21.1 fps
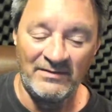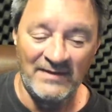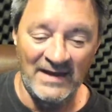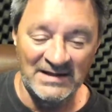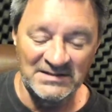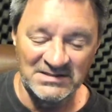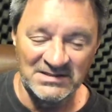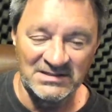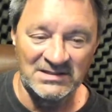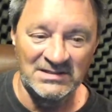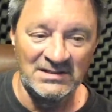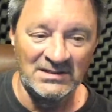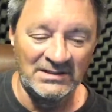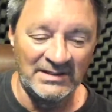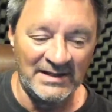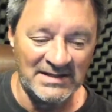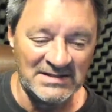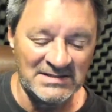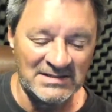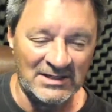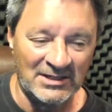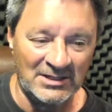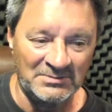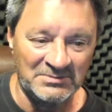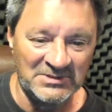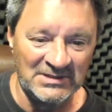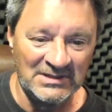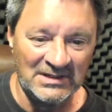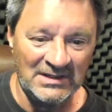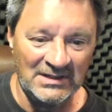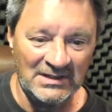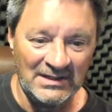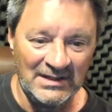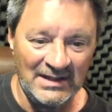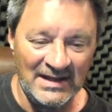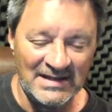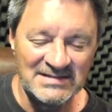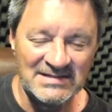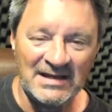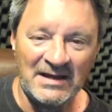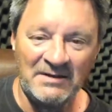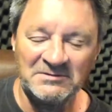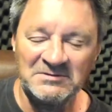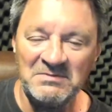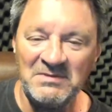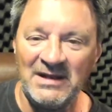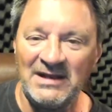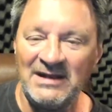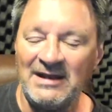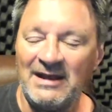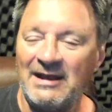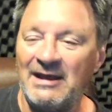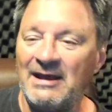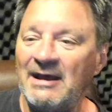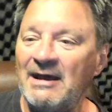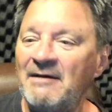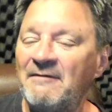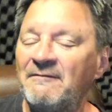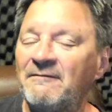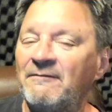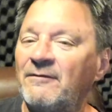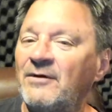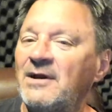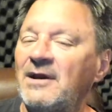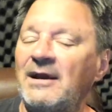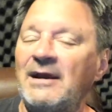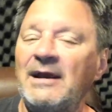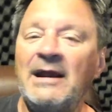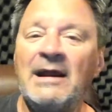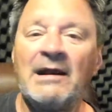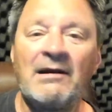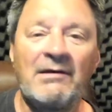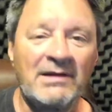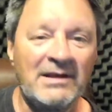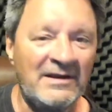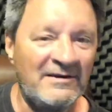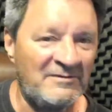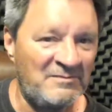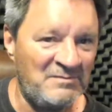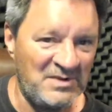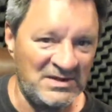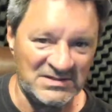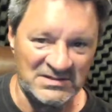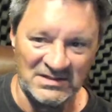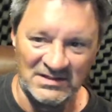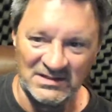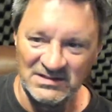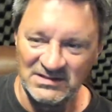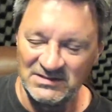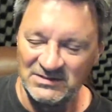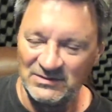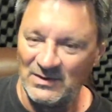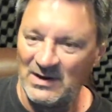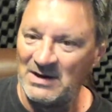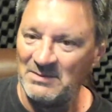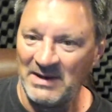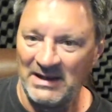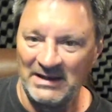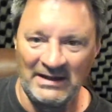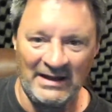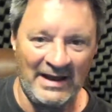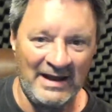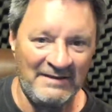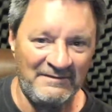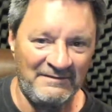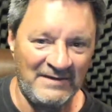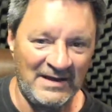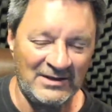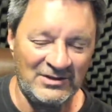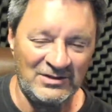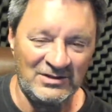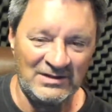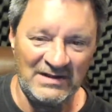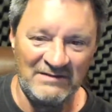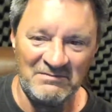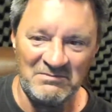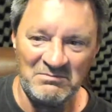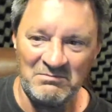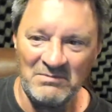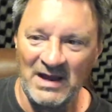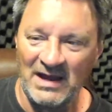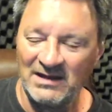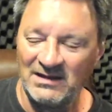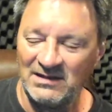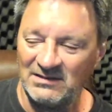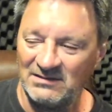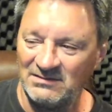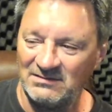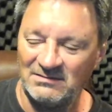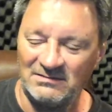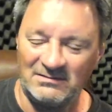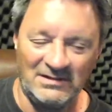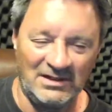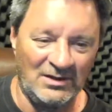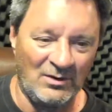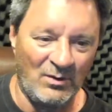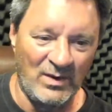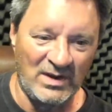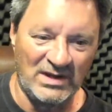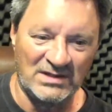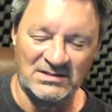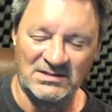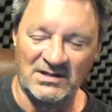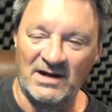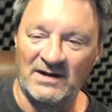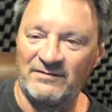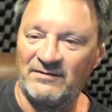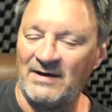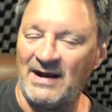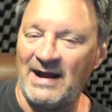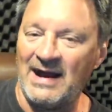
That skill has helped has helped me in every area of business throughout my life. I couldn't even, I could, you know, we could talk for